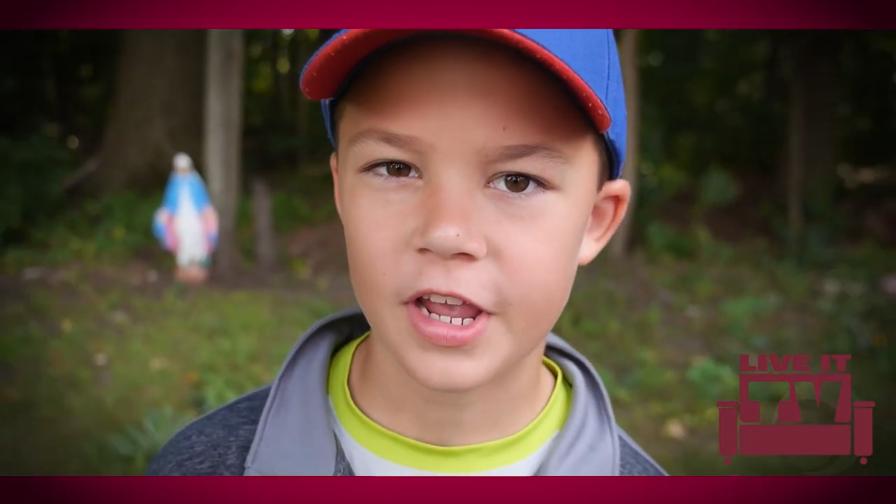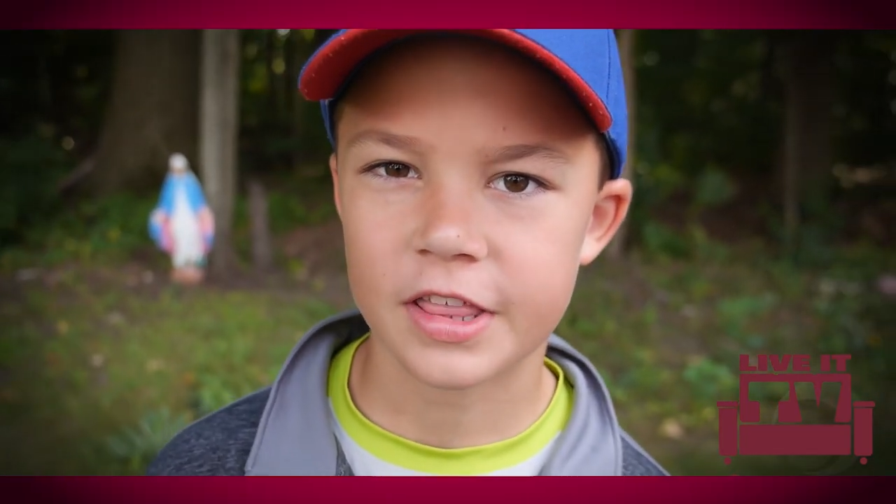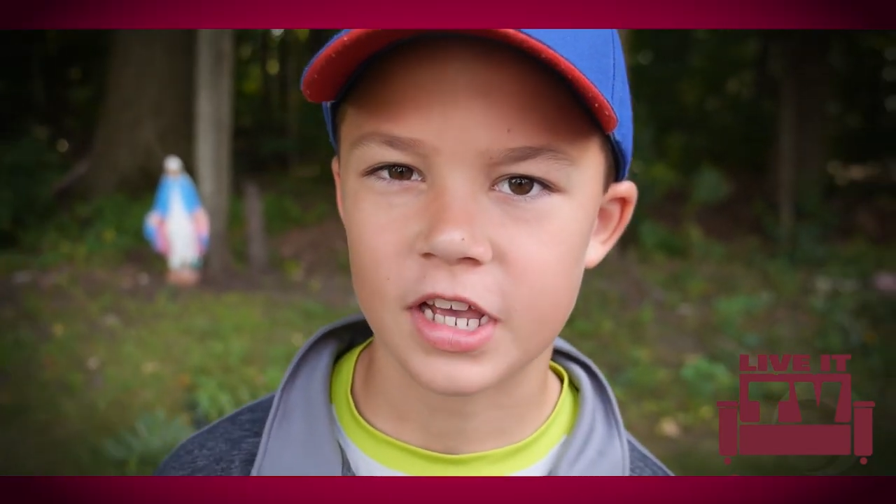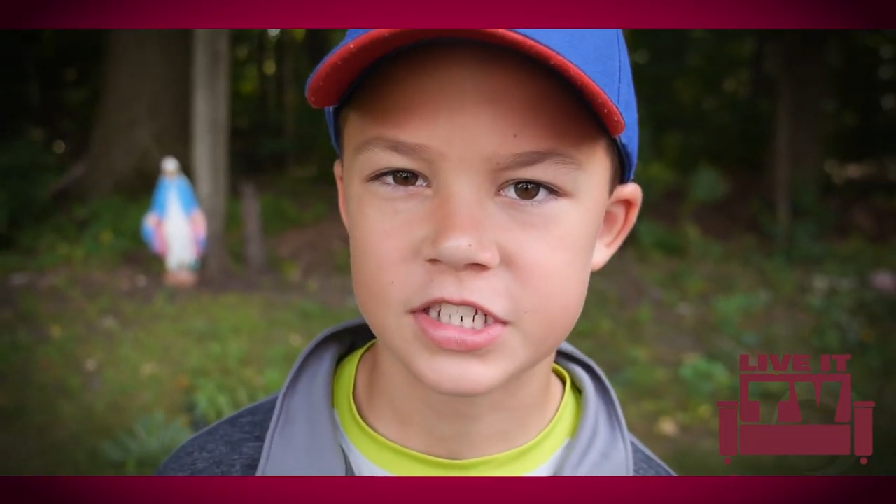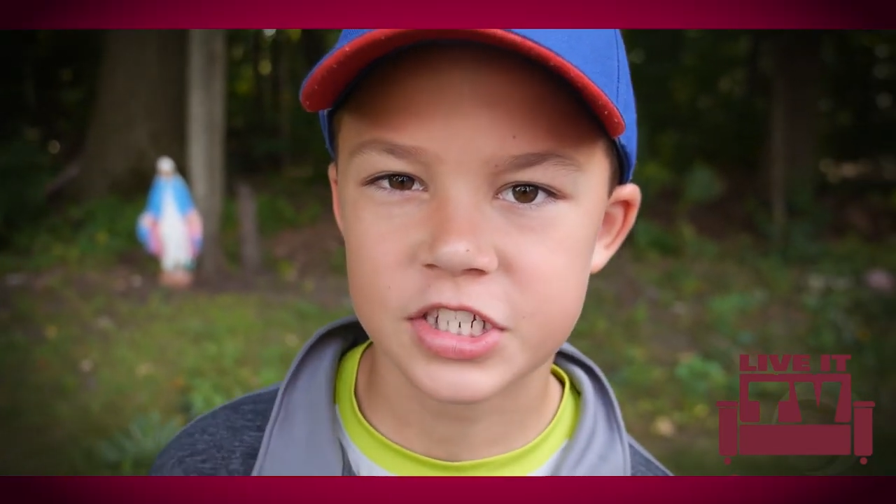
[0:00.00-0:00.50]

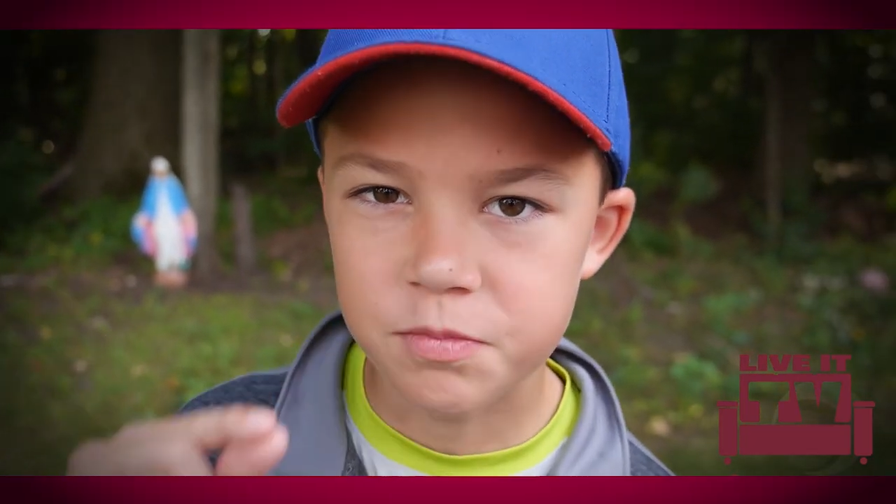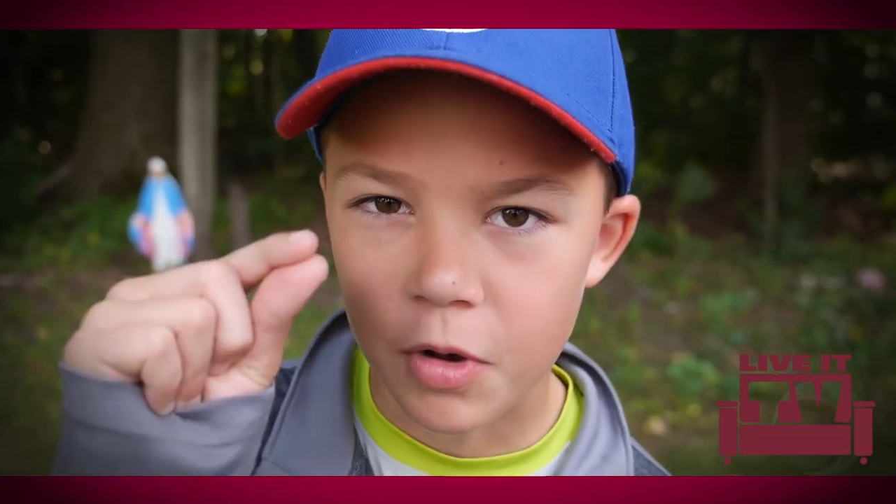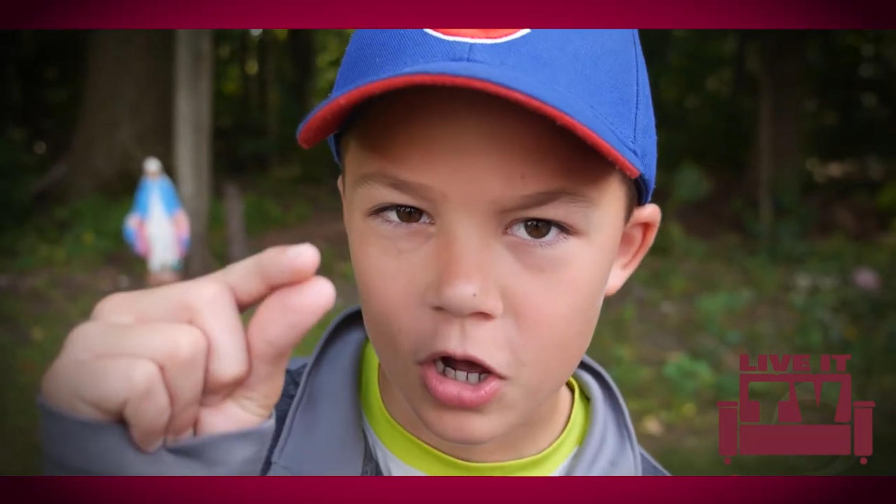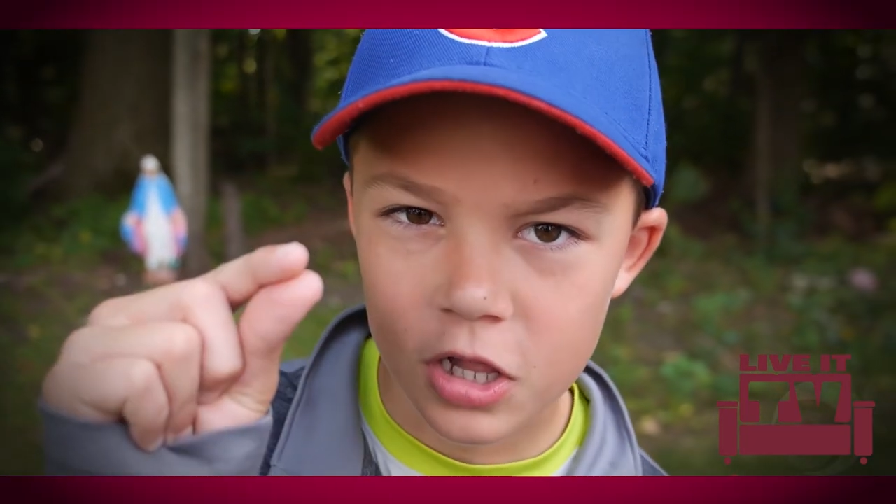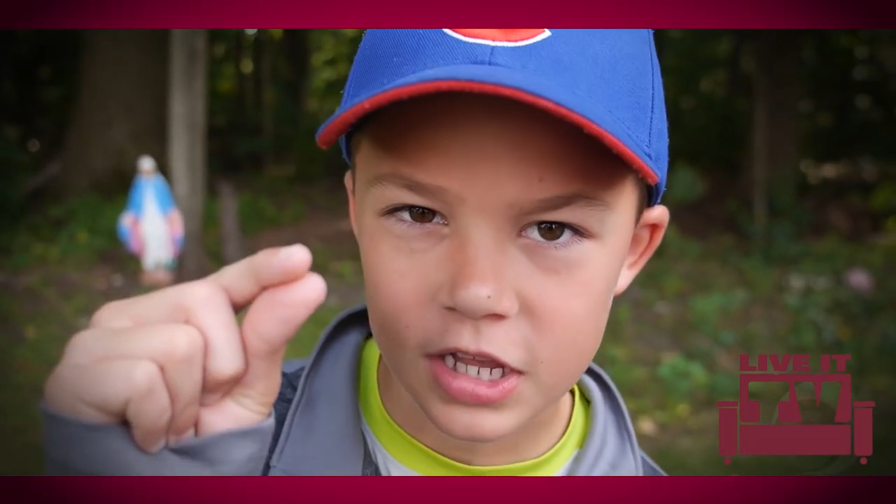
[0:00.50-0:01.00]
faith as
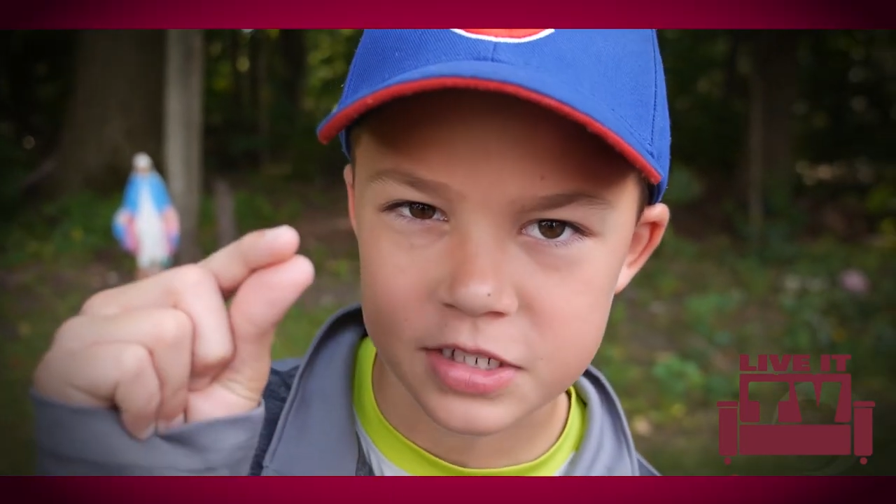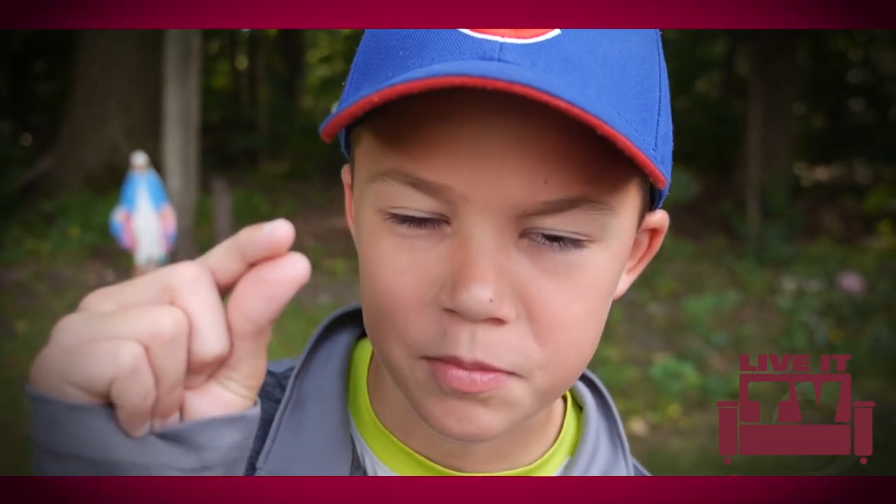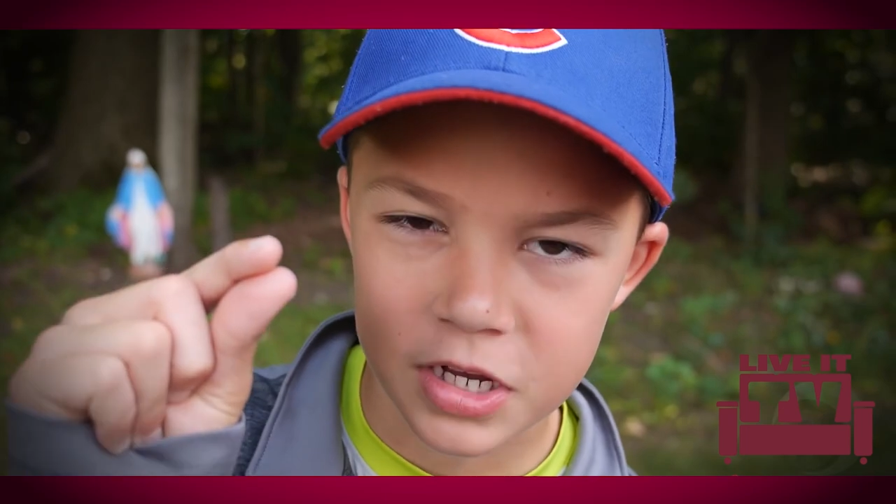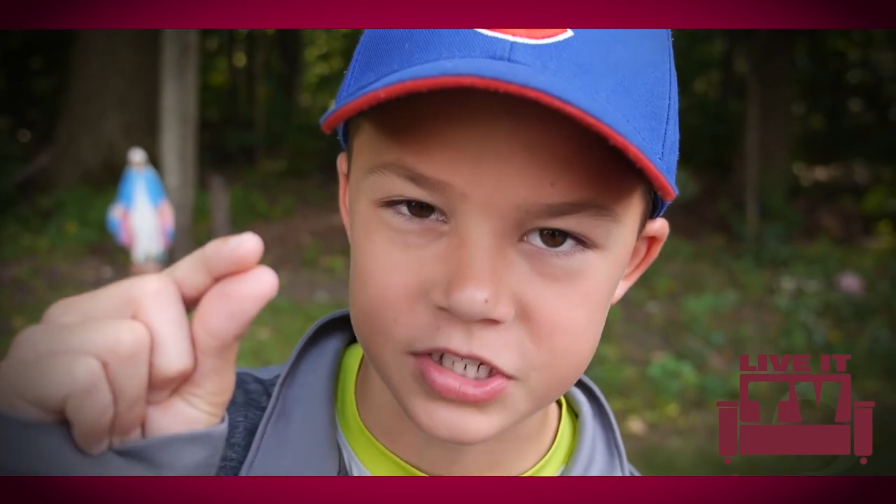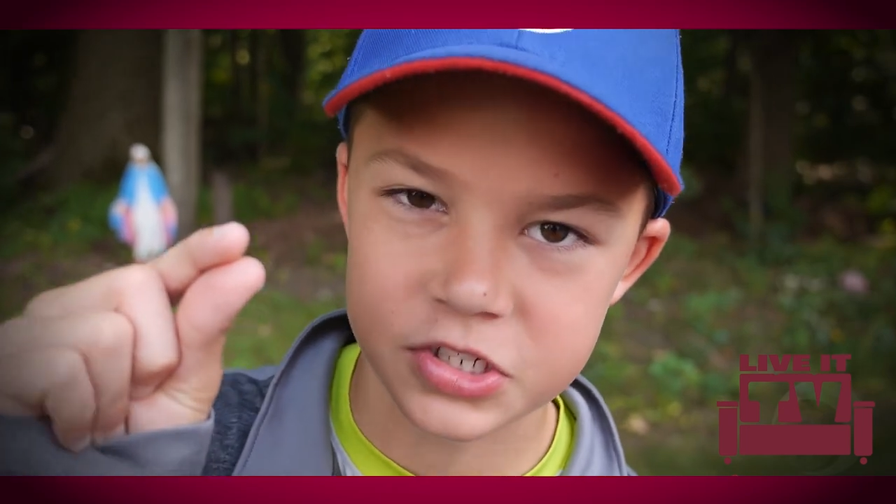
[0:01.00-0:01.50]
small as a
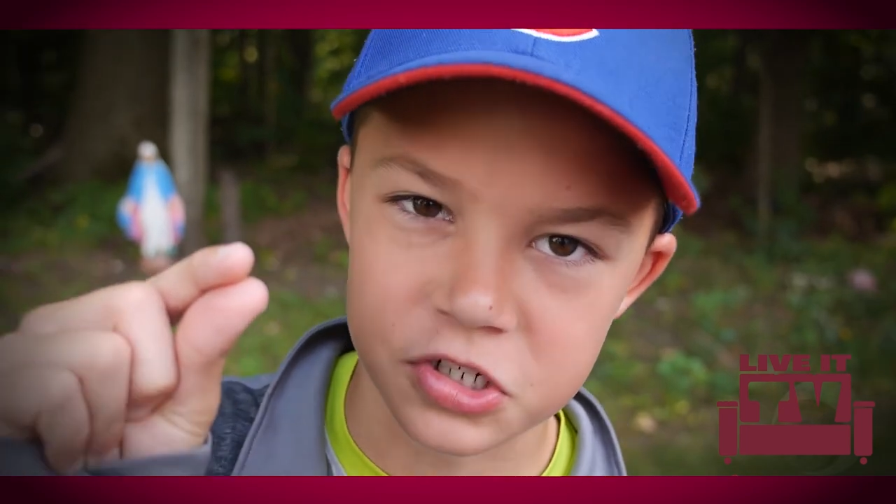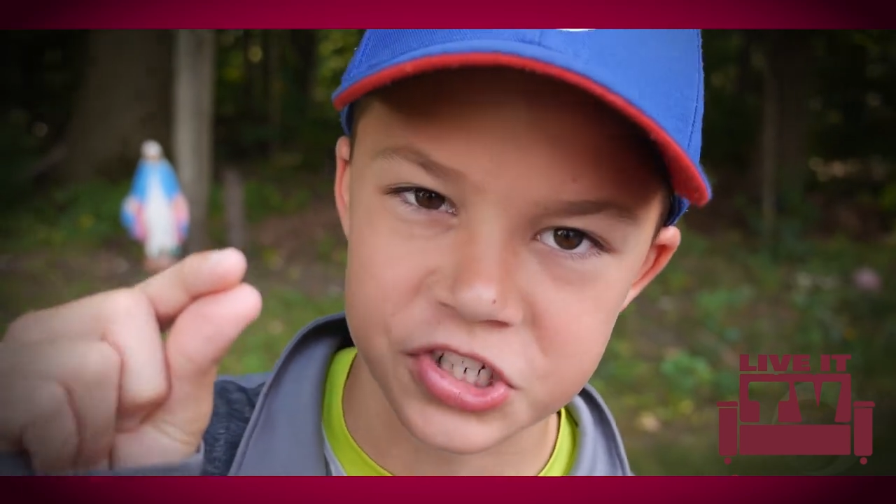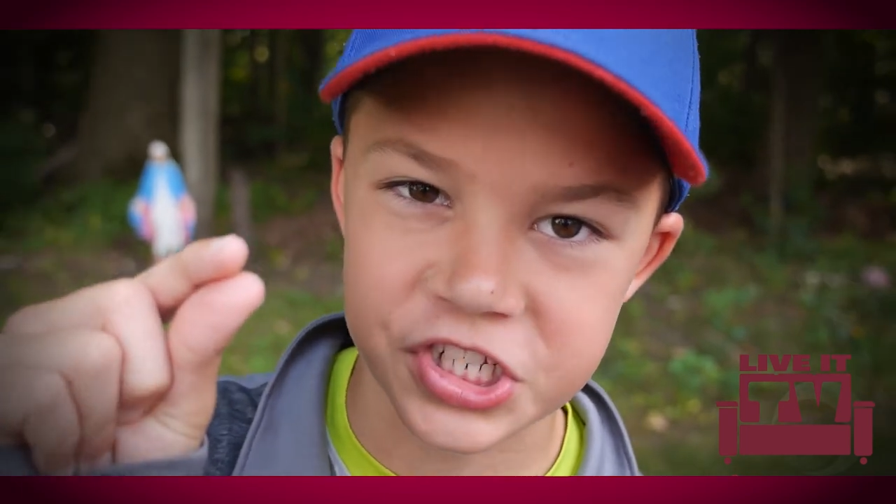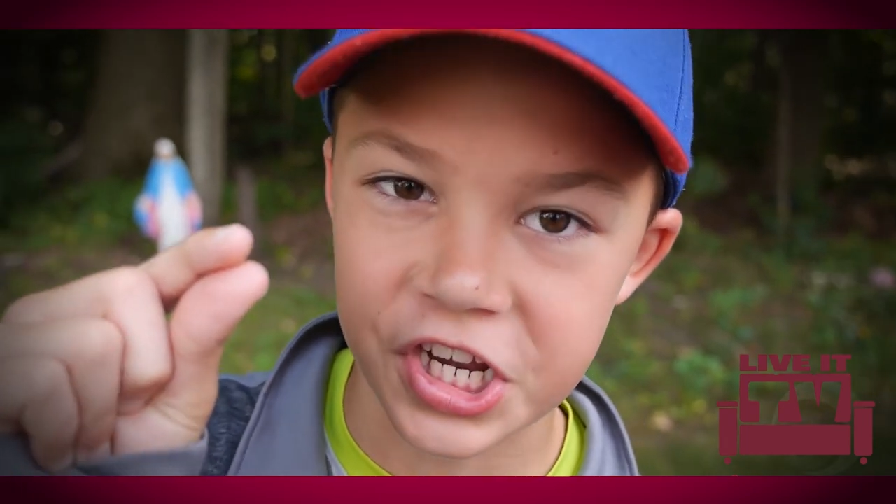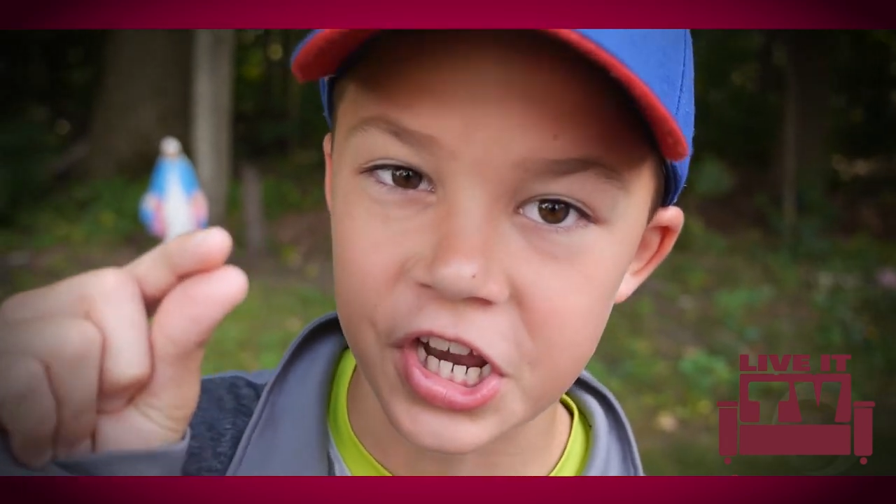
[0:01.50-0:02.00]
mustard seed...